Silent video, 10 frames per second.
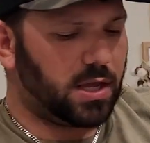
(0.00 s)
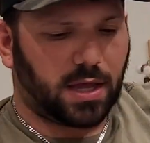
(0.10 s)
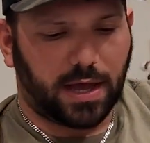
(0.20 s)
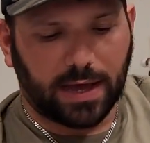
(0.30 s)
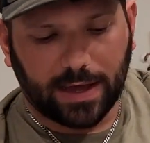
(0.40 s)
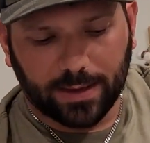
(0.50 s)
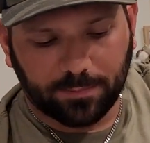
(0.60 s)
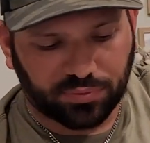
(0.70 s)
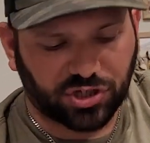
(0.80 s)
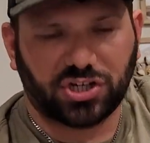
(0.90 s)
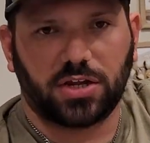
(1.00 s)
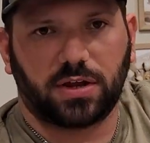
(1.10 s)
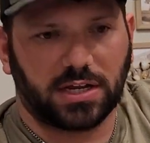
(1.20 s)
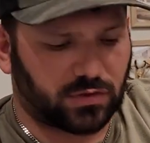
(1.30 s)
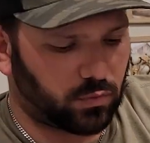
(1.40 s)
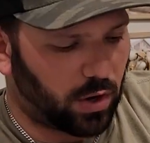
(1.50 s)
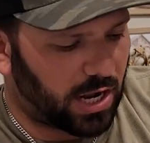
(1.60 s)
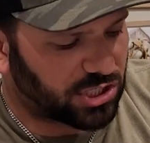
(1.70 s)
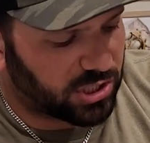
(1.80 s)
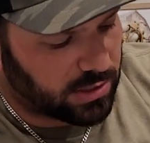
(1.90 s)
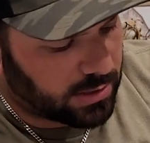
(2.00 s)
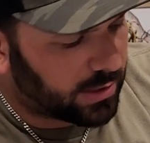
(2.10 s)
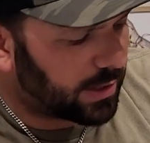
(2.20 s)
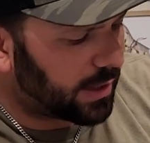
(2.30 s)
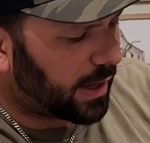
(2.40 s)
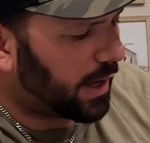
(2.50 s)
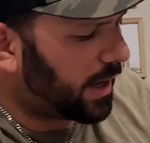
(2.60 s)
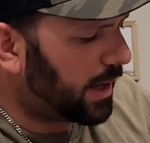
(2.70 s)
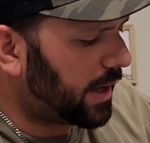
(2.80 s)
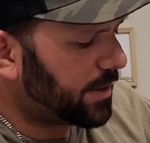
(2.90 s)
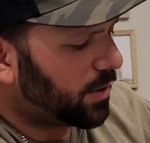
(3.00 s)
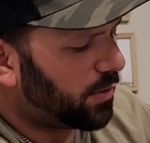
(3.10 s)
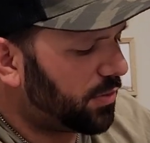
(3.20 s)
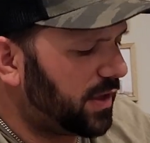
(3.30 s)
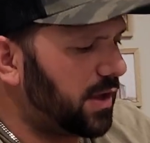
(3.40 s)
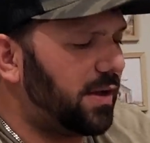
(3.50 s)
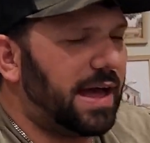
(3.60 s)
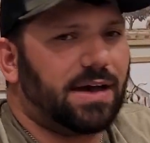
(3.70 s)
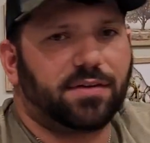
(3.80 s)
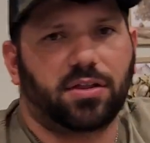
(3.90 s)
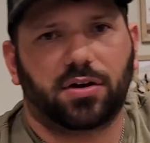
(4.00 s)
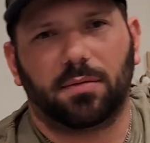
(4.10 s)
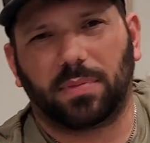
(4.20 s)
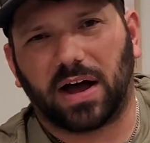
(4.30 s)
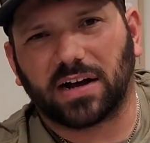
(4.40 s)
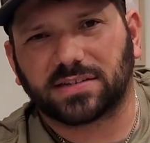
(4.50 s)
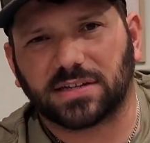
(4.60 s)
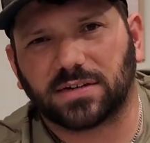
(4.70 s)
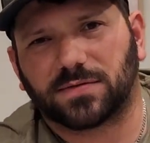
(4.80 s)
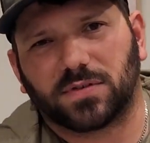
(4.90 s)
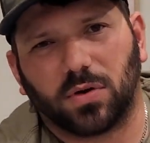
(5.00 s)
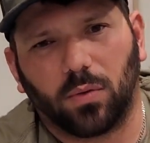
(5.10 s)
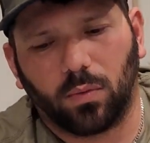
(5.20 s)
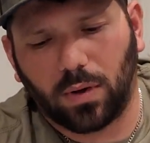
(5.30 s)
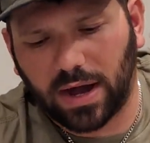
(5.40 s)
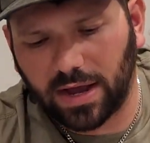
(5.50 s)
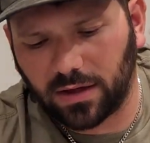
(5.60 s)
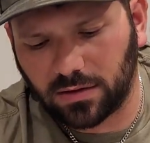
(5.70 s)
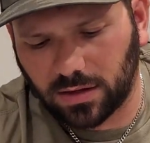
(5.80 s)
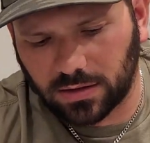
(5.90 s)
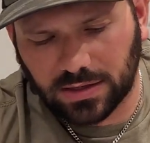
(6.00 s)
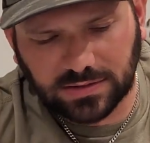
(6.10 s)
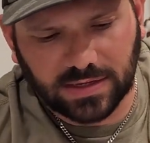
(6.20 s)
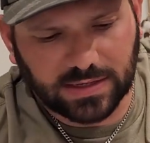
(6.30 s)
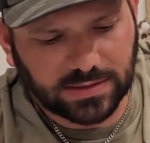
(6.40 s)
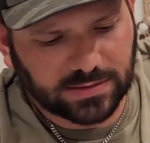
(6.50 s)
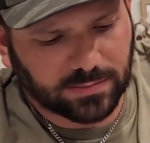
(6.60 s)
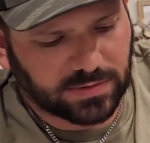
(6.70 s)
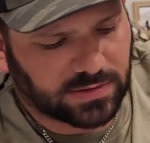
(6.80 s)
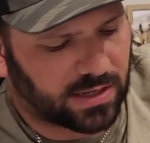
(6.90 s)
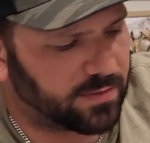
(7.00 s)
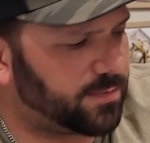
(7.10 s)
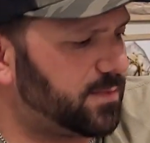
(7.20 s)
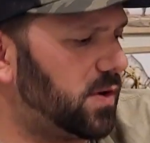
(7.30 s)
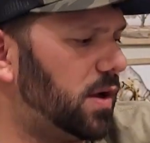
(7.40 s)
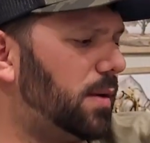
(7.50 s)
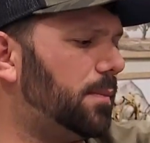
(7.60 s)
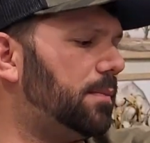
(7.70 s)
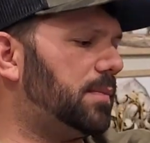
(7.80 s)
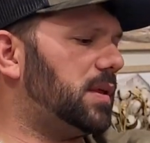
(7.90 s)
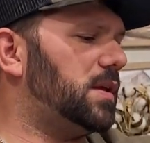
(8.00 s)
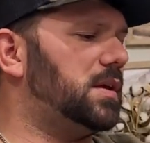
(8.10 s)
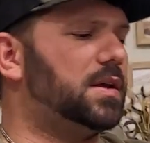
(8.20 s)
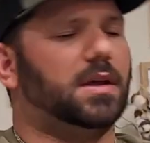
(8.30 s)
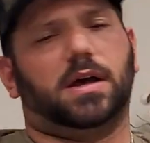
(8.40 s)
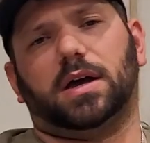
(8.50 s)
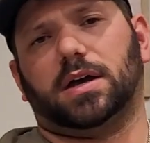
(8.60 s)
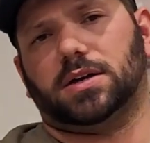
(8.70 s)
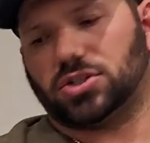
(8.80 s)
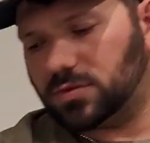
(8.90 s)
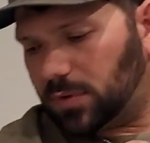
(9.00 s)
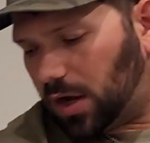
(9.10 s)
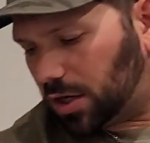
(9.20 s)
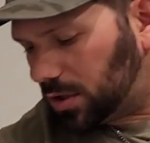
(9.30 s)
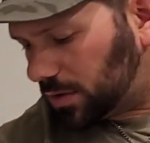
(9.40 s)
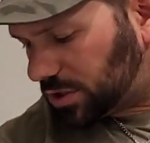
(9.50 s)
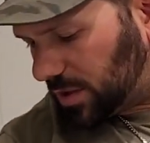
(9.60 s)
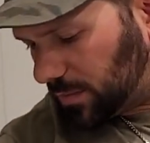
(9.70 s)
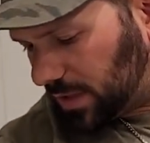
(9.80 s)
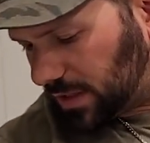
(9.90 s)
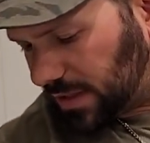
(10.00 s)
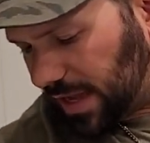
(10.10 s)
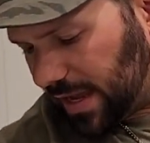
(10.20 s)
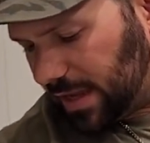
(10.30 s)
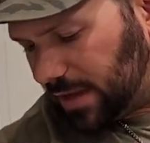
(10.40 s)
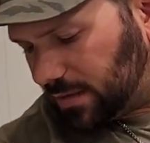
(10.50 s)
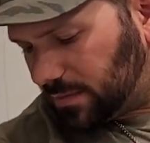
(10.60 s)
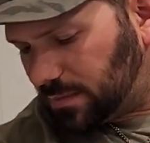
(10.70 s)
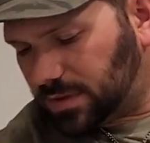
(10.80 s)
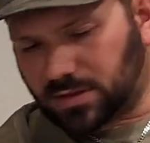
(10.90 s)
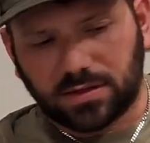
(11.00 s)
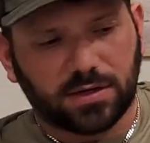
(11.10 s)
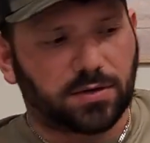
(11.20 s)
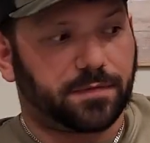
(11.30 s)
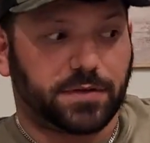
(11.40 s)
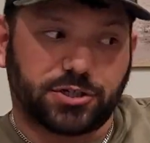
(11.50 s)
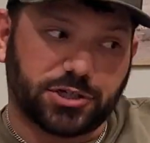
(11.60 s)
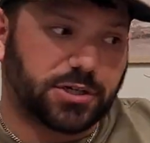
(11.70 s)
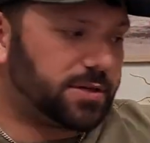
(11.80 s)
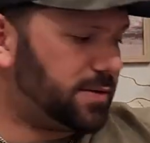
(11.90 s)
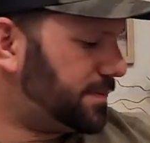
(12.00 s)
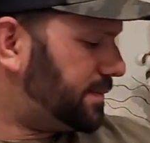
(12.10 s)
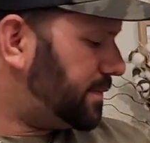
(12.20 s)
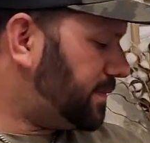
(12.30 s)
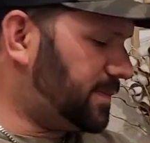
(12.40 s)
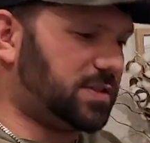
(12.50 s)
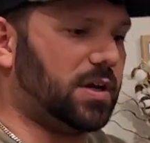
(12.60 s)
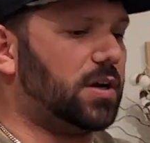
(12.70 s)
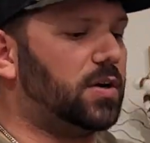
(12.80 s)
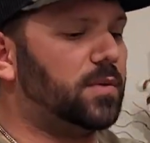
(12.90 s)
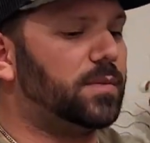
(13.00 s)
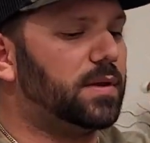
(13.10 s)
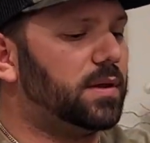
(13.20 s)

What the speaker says: Appreciate you guys for watching. I don't think I'll have another unboxing for a while unless I get some stuff from Shimano or something like that in the near future. So,